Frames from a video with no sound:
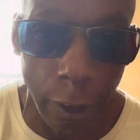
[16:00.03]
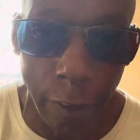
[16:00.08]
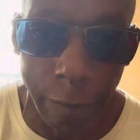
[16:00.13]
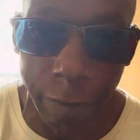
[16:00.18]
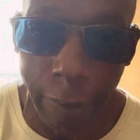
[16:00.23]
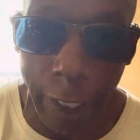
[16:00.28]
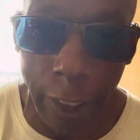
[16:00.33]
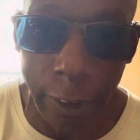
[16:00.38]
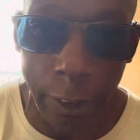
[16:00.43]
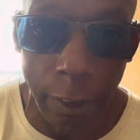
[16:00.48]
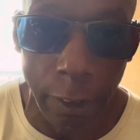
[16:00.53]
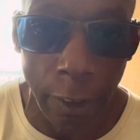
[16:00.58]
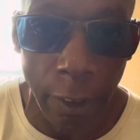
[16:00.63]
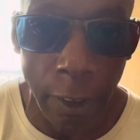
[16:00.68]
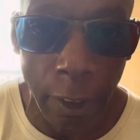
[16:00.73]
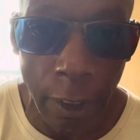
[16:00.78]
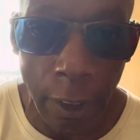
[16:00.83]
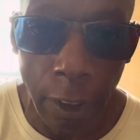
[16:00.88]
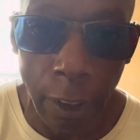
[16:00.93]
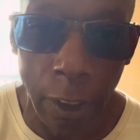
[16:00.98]
and fester
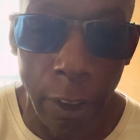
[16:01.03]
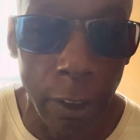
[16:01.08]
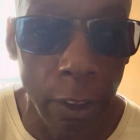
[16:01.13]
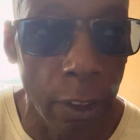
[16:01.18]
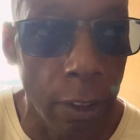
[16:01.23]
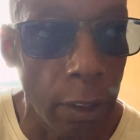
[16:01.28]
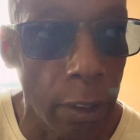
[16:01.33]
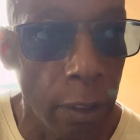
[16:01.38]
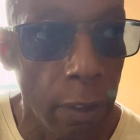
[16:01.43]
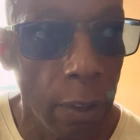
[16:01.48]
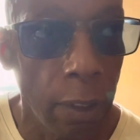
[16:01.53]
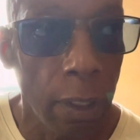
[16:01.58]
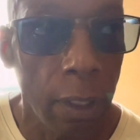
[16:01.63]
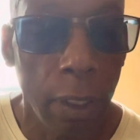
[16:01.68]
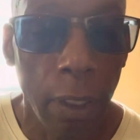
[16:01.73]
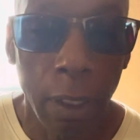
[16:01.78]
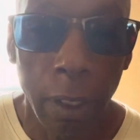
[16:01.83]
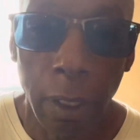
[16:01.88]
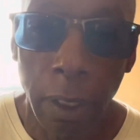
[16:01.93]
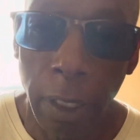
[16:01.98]
until
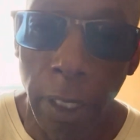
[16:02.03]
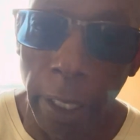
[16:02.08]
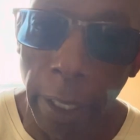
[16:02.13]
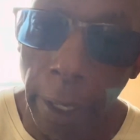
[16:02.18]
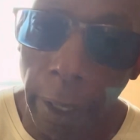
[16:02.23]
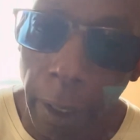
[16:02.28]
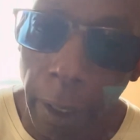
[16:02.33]
here they